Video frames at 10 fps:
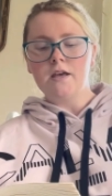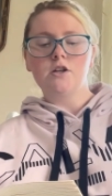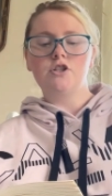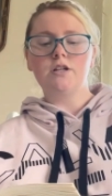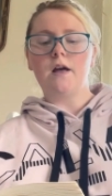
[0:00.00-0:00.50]

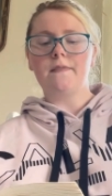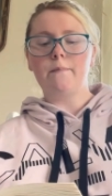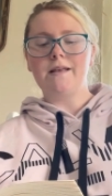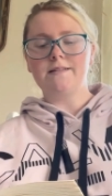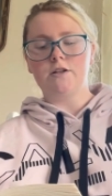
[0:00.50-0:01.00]
She got the
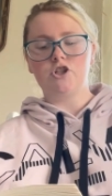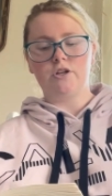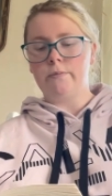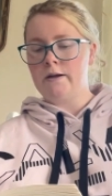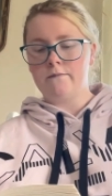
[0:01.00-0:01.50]
message she
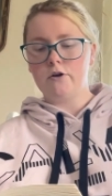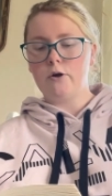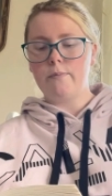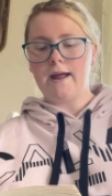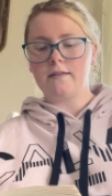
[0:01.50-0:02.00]
would never go
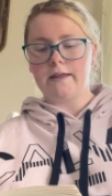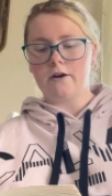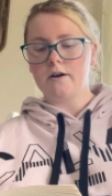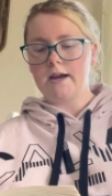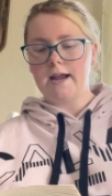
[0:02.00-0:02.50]
back
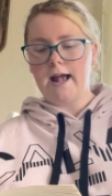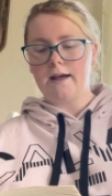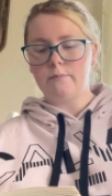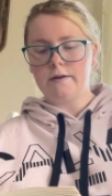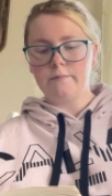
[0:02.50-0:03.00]
there. It
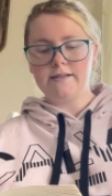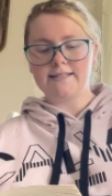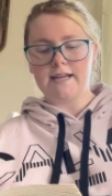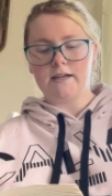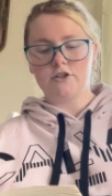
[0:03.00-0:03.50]
had been a
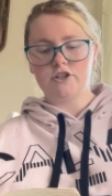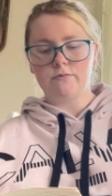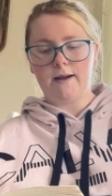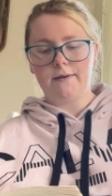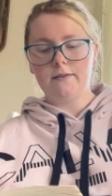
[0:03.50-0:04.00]
mistake. She
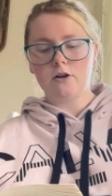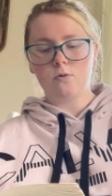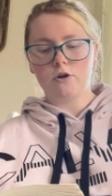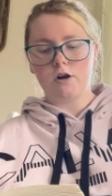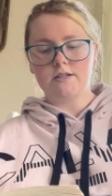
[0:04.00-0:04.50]
rounded the
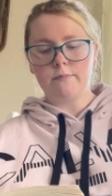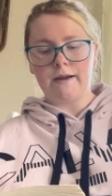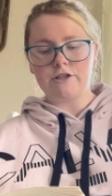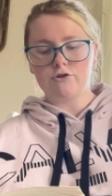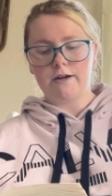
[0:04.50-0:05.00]
corner onto
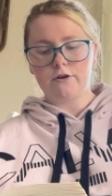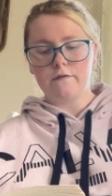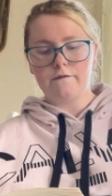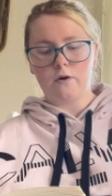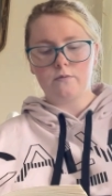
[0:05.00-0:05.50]
Main Street and her
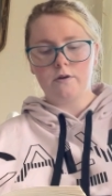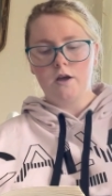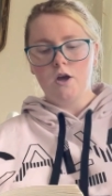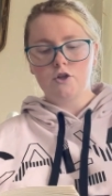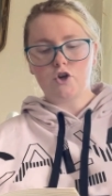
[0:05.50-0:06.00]
phone
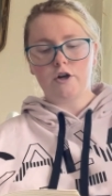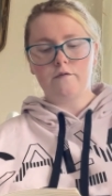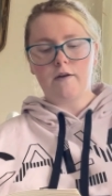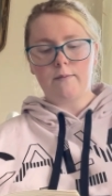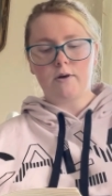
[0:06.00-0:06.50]
started
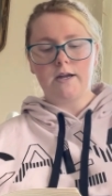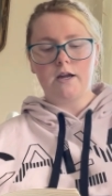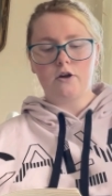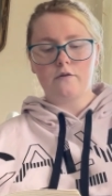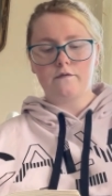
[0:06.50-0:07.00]
vibrating
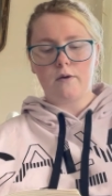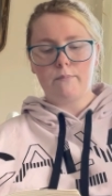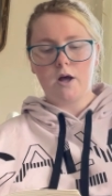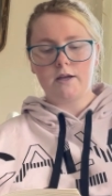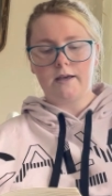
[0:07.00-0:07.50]
in her front
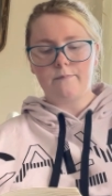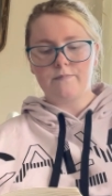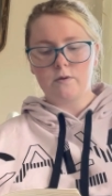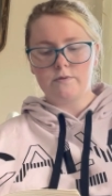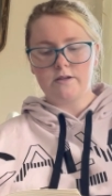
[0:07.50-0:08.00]
pocket.
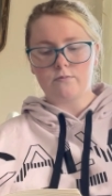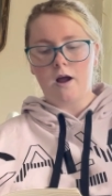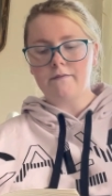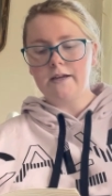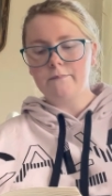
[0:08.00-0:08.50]
Was it
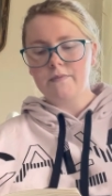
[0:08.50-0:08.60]
Ravi?